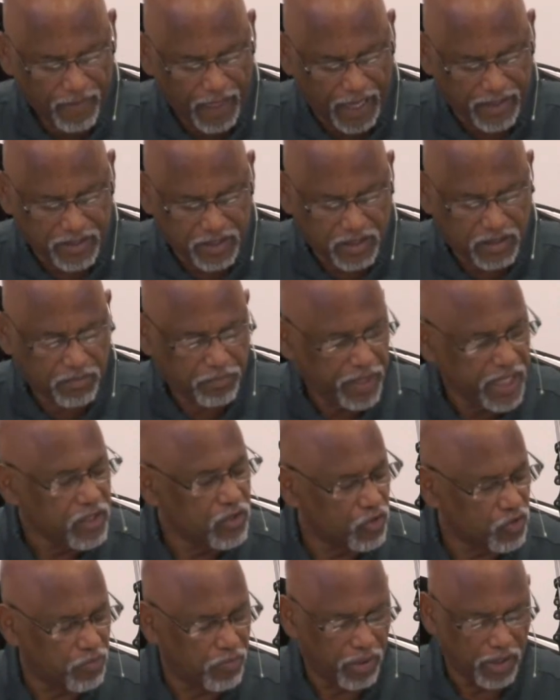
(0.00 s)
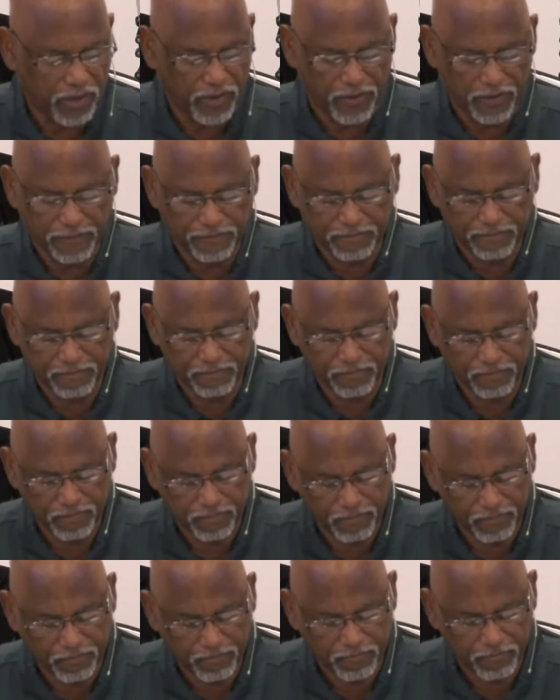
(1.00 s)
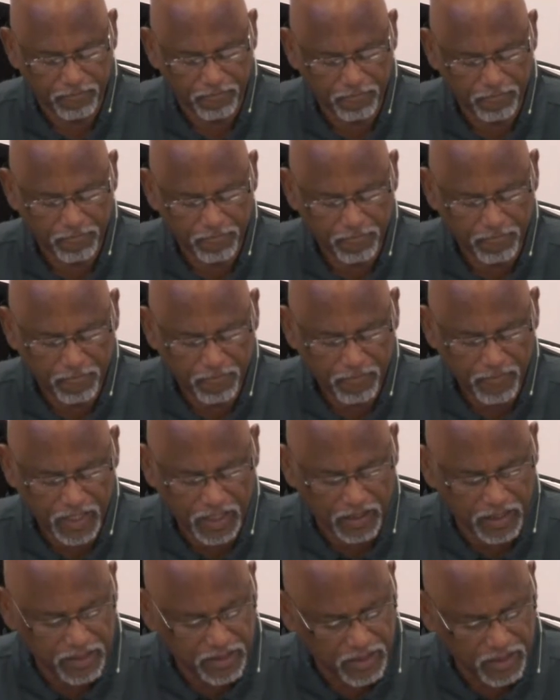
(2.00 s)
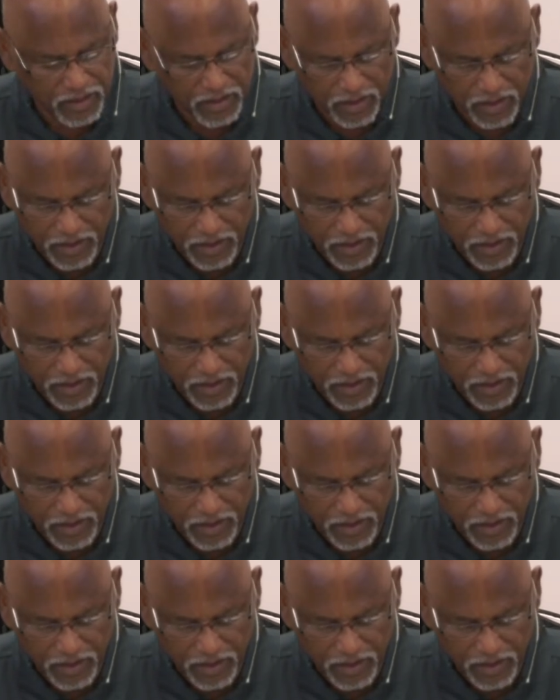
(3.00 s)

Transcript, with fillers: That's Peter's brother. Now listen,